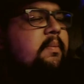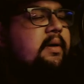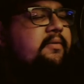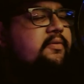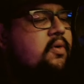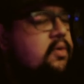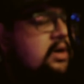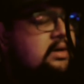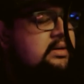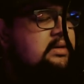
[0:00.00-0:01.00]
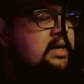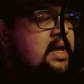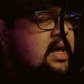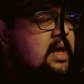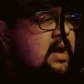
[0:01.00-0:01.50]
of course
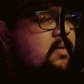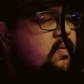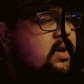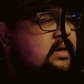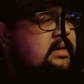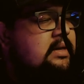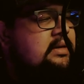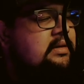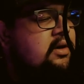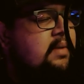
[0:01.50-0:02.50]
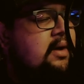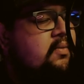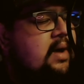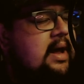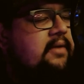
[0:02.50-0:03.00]
it wasn't until my
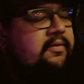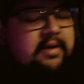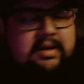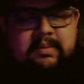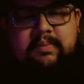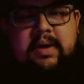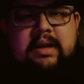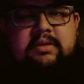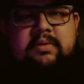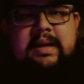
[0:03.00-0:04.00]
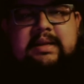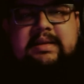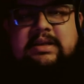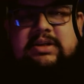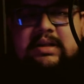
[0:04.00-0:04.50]
wife brought it to my
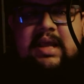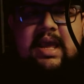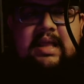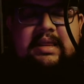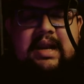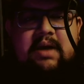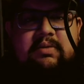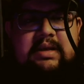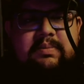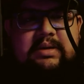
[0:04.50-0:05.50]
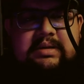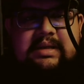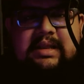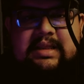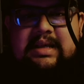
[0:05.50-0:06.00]
attention that I was able to
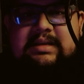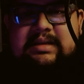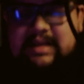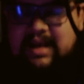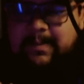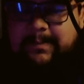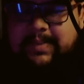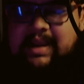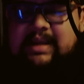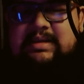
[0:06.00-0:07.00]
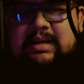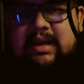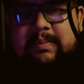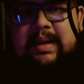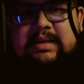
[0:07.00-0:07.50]
see this amazing,
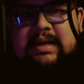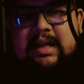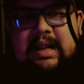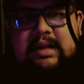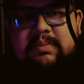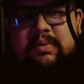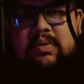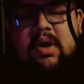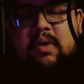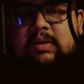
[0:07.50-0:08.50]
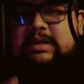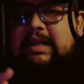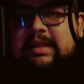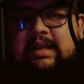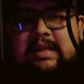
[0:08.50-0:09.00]
amazing collectible, which I
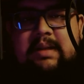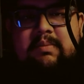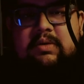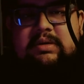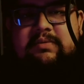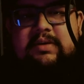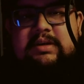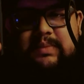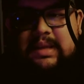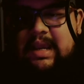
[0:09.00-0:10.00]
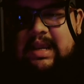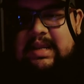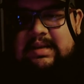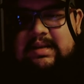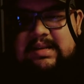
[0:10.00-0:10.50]
think that most of us
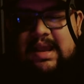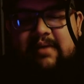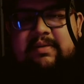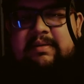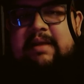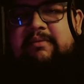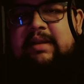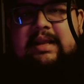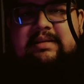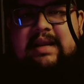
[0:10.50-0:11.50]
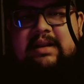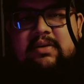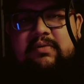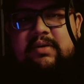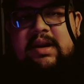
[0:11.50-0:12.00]
can definitely, definitely get psyched
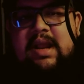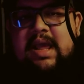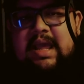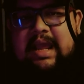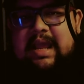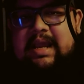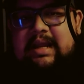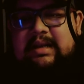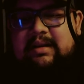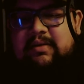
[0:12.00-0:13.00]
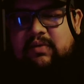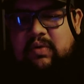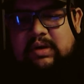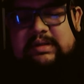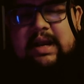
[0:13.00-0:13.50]
over. And of
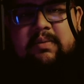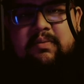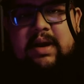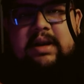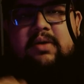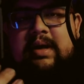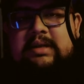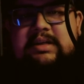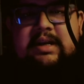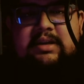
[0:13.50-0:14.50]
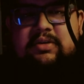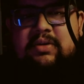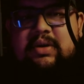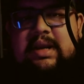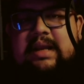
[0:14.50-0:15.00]
course, I want to go ahead and share it to
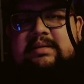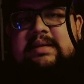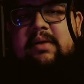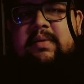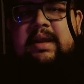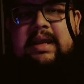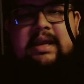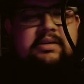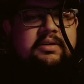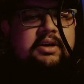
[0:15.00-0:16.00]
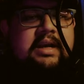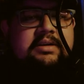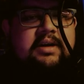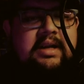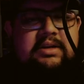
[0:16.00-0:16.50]
you guys. That way, in case you guys
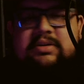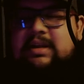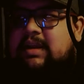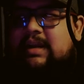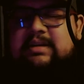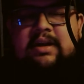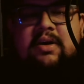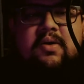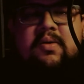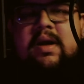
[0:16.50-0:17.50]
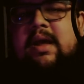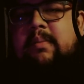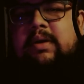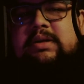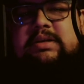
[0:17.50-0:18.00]
are interested, you guys can go
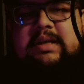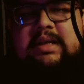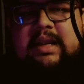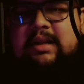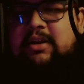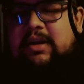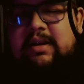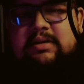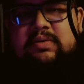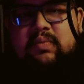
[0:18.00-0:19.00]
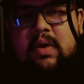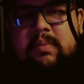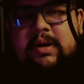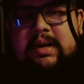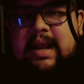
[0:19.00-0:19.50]
purchase it and your nearest
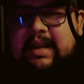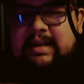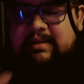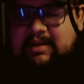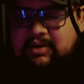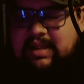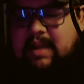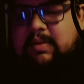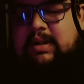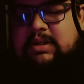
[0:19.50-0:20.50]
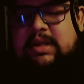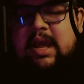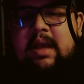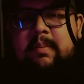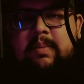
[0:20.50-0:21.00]
Walmart. I can tell you that much.
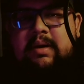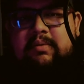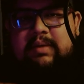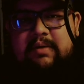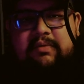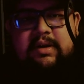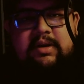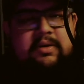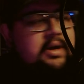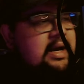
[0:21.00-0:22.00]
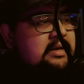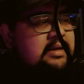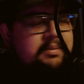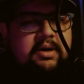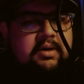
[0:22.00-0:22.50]
But without further ado, you guys,
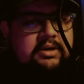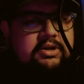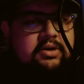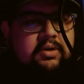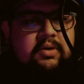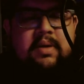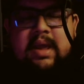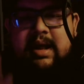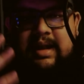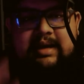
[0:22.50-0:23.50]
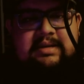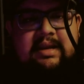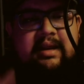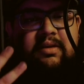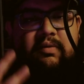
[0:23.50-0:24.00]
let me go ahead and show you. Like I
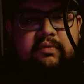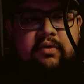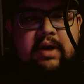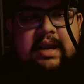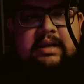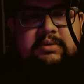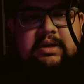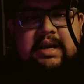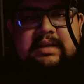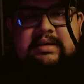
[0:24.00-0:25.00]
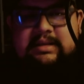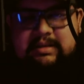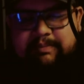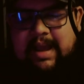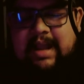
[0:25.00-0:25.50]
said, it's four items, you guys. It's
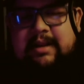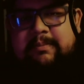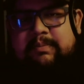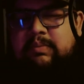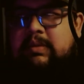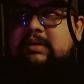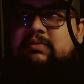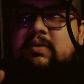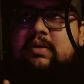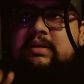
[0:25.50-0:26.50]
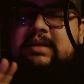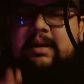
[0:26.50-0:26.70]
a pack. It's well, it's not a